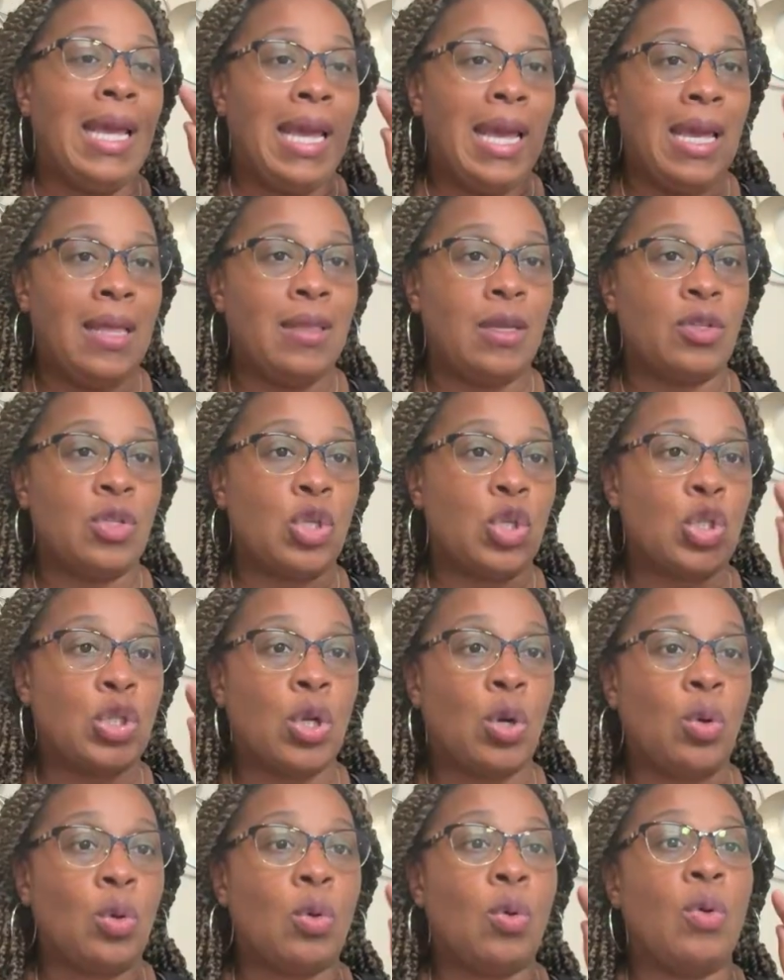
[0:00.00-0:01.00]
and there's a
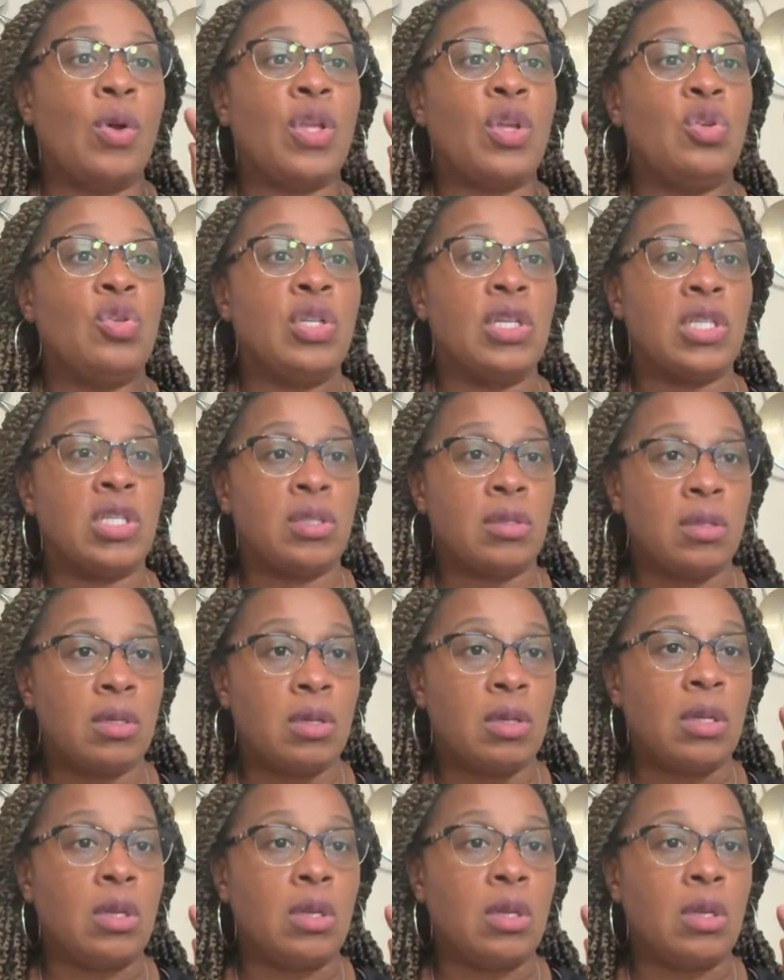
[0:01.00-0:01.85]
circle, and you just